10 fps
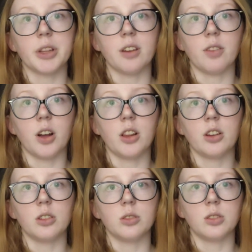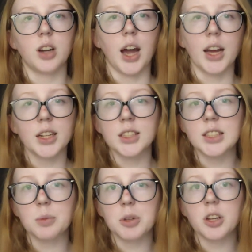but they follow kind of
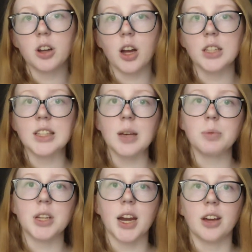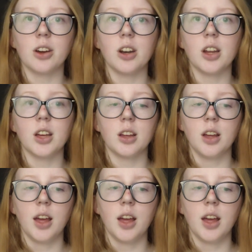similar concepts, and I couldn't